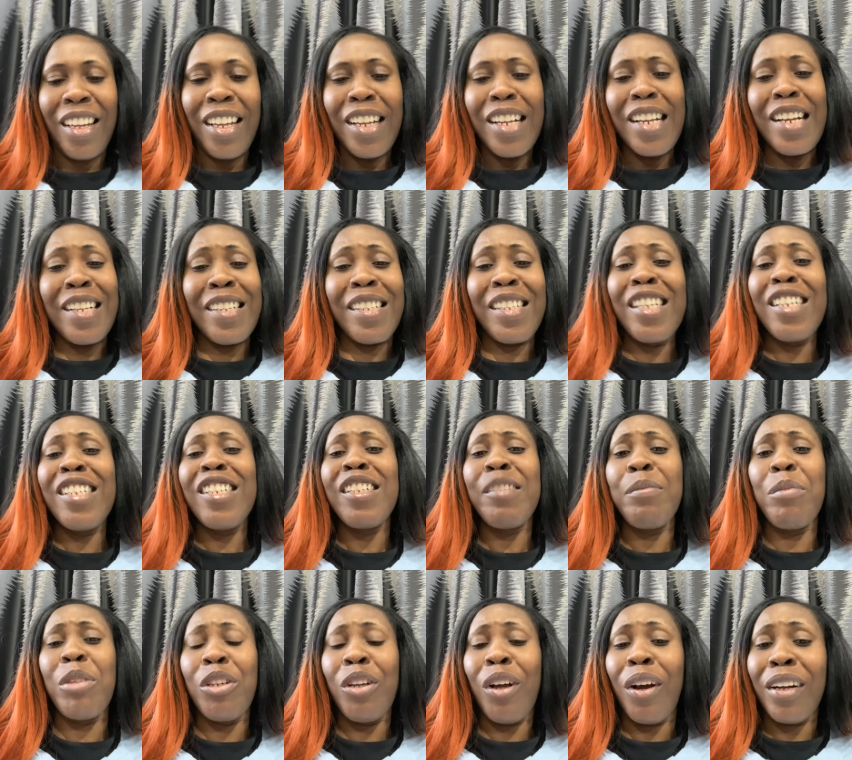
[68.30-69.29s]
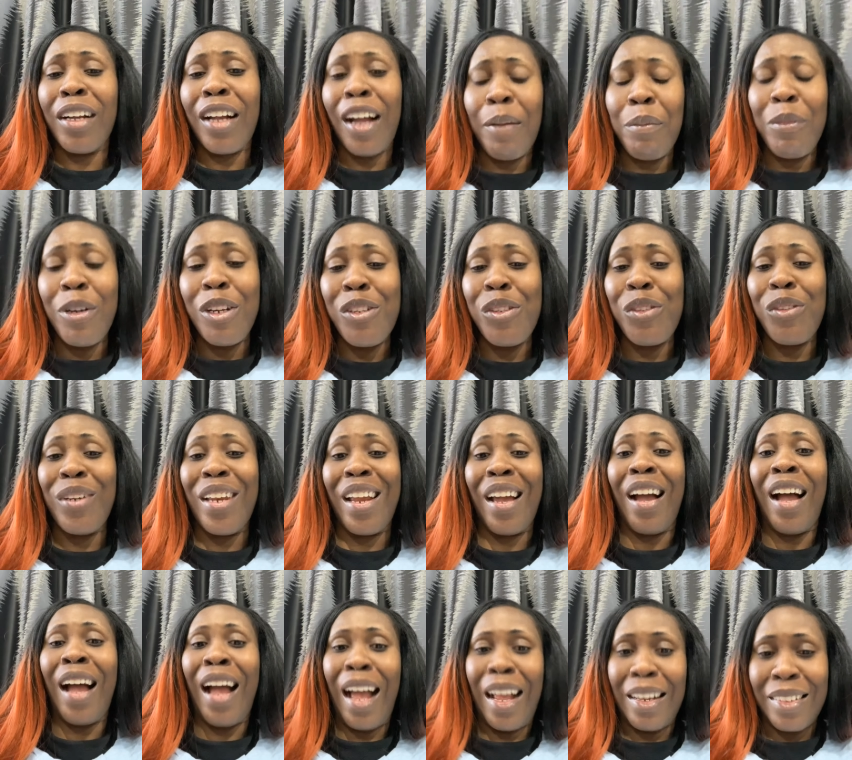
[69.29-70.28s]
he sees beyond cameras to the
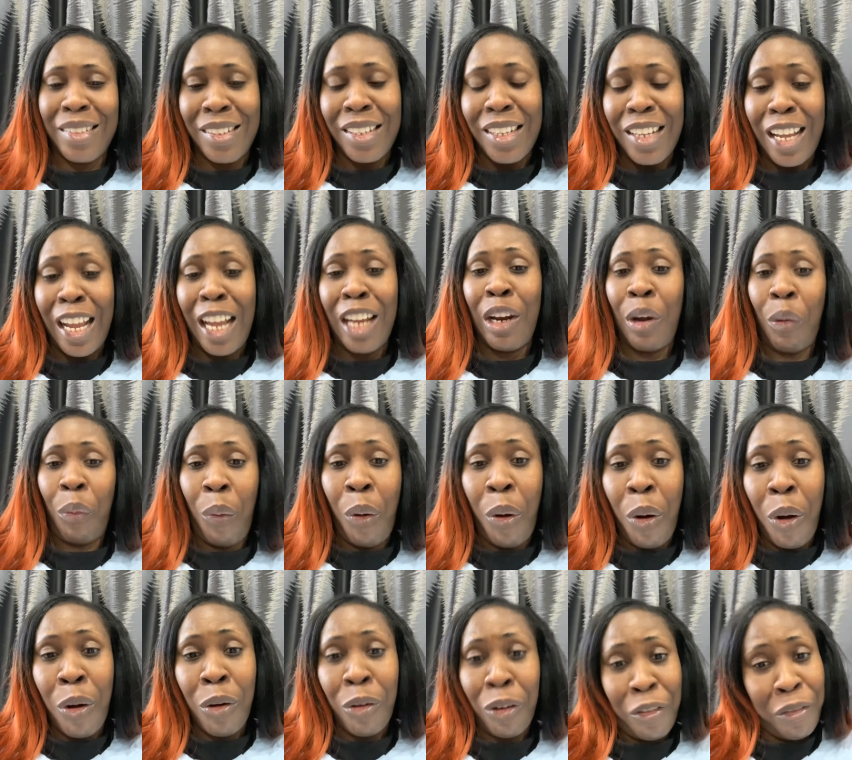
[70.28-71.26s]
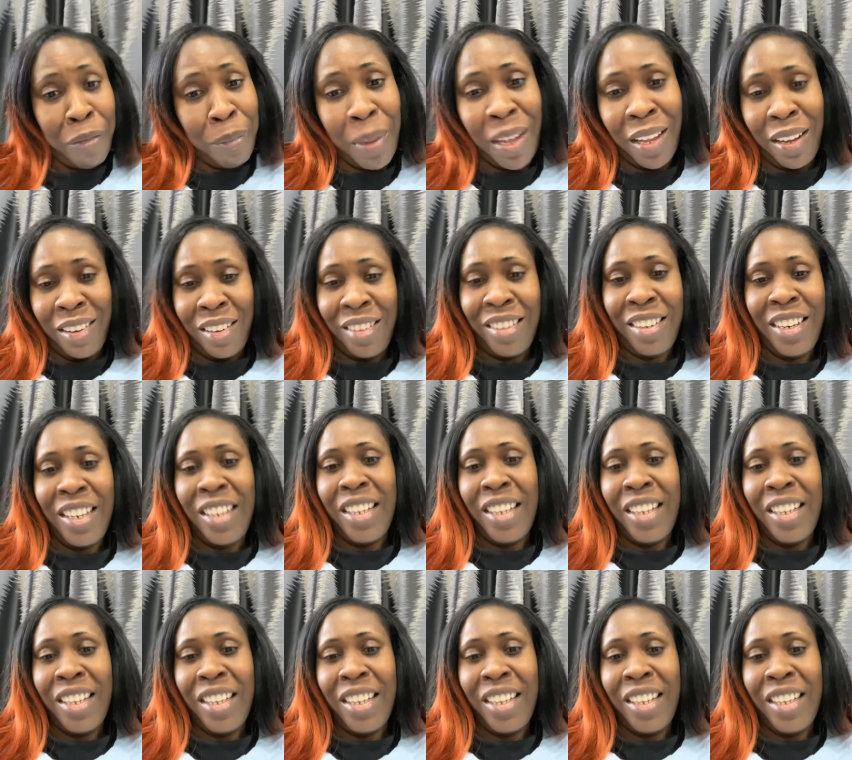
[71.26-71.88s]
heart and the core of men.